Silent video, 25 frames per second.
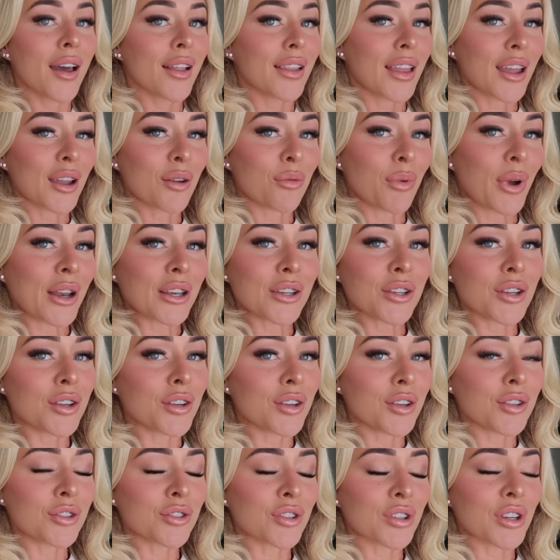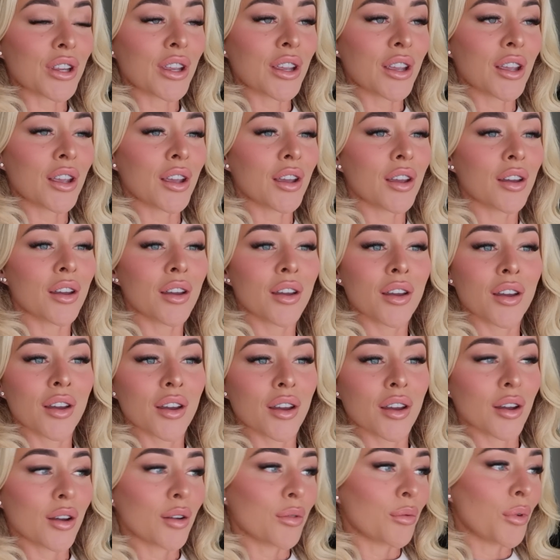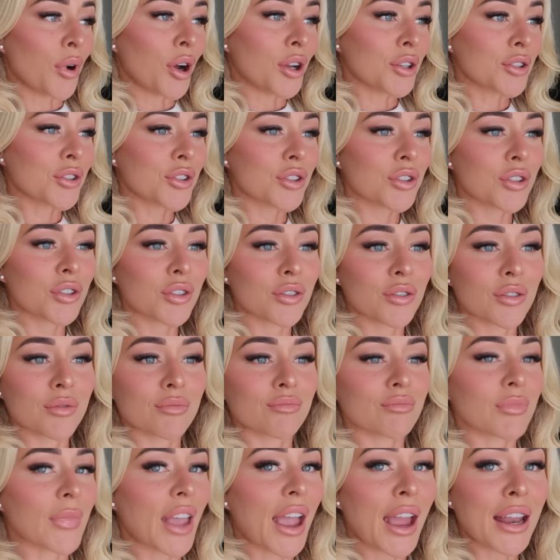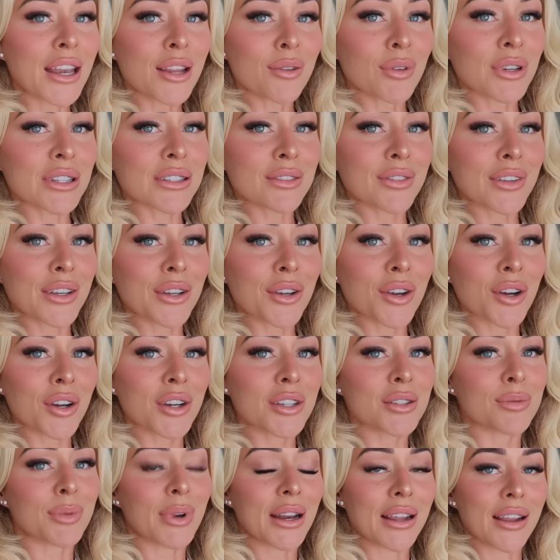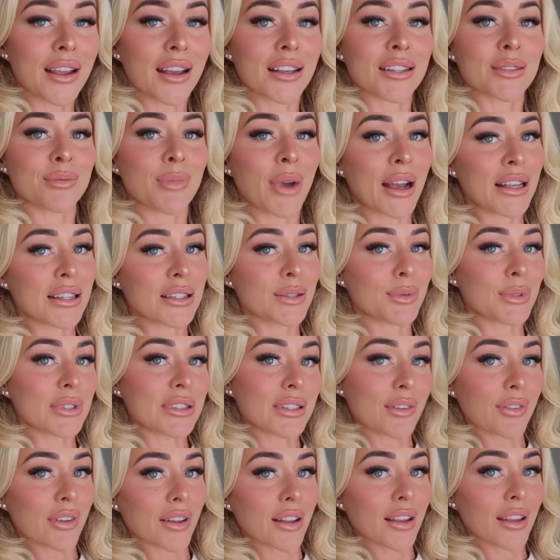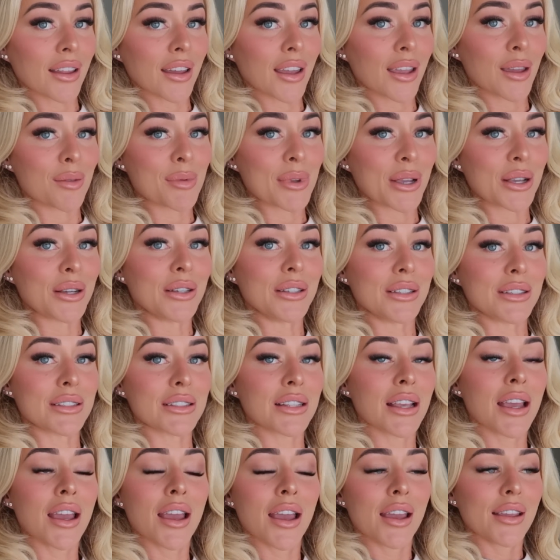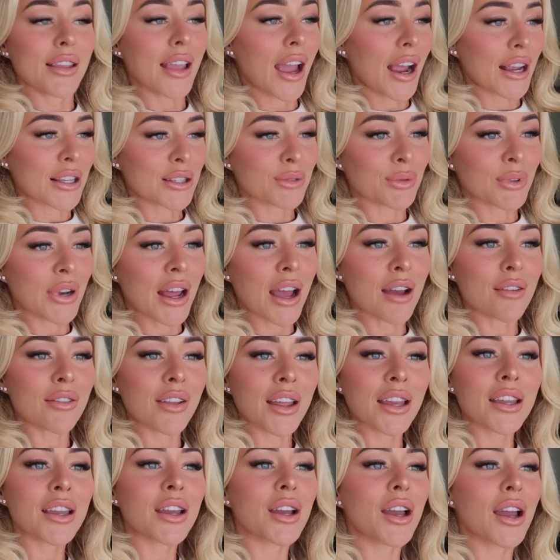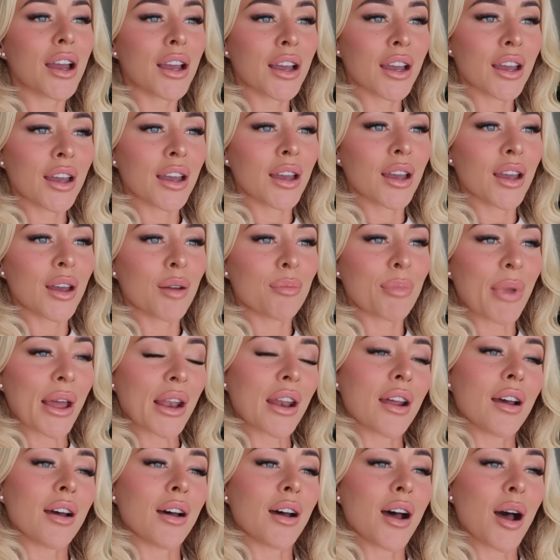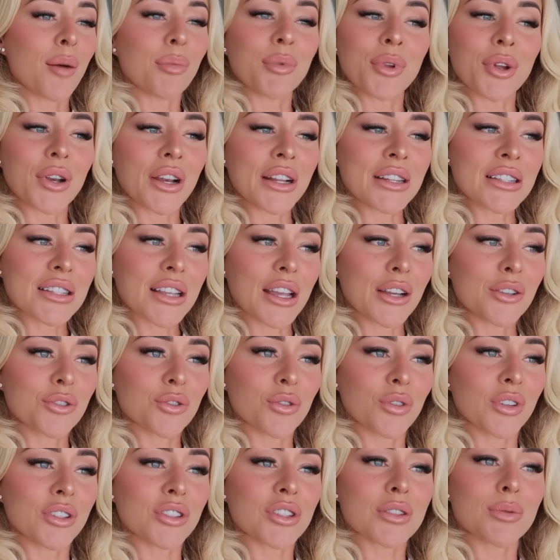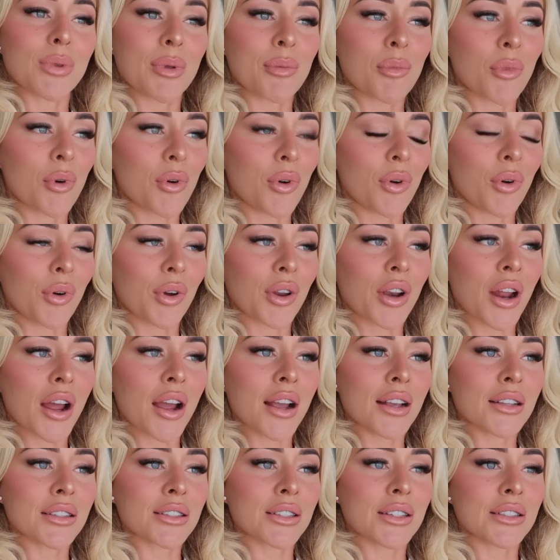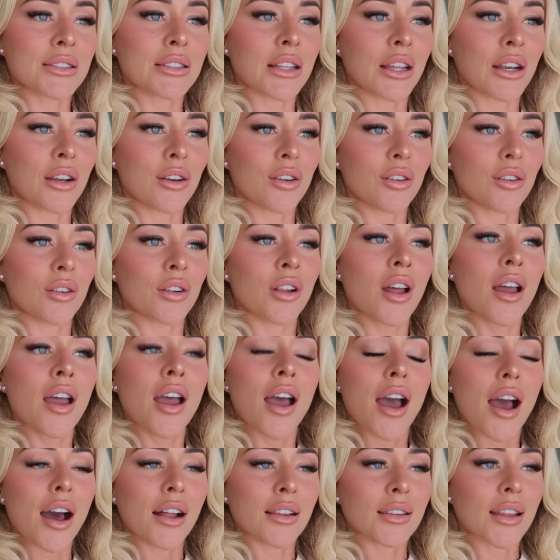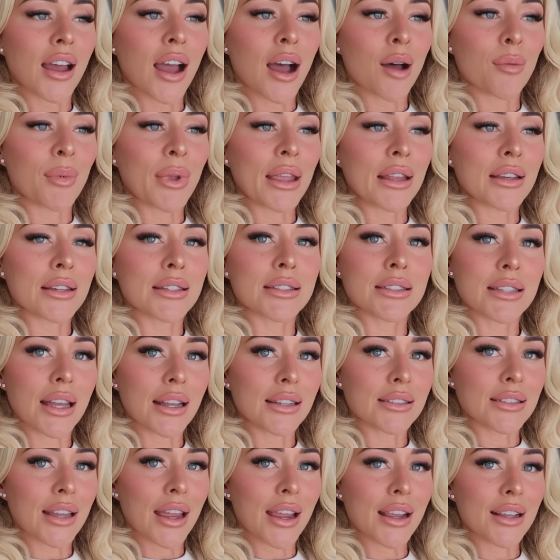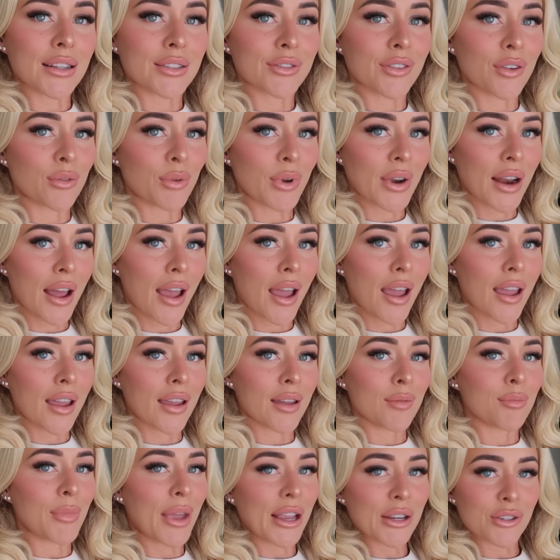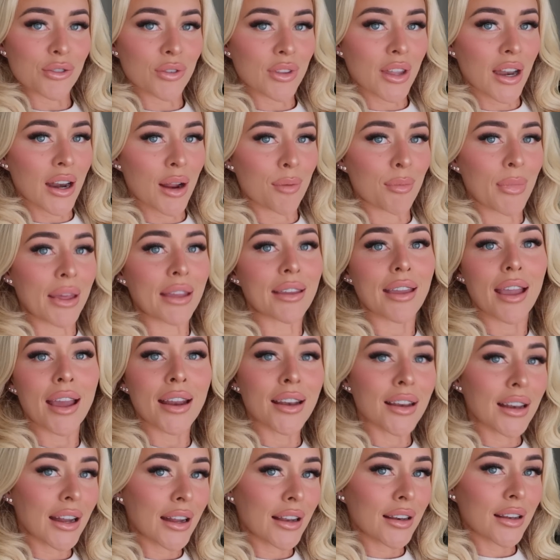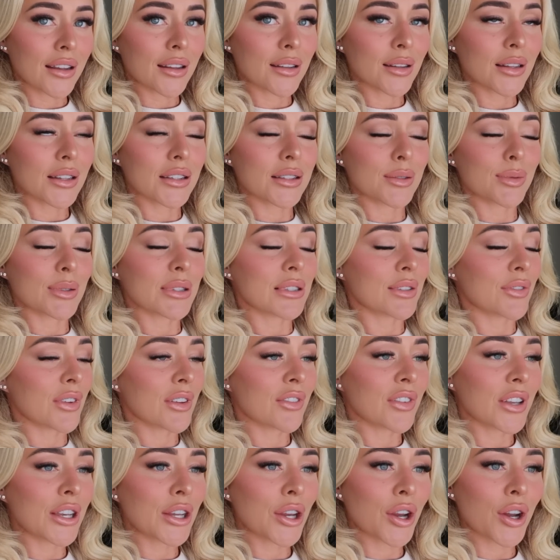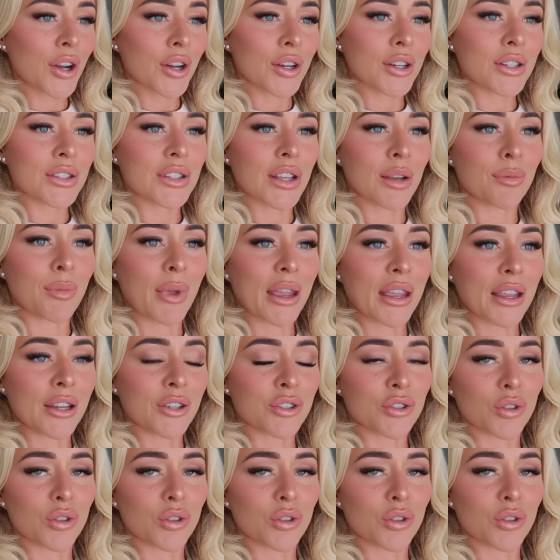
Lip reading: Like, when do you usually watch anyone's videos, but I guess mine specifically, because yeah, I just want to have like a better uploading schedule and just be more organized, because then it'll allow me to set days for when I make sure that I'm like editing the specific videos and making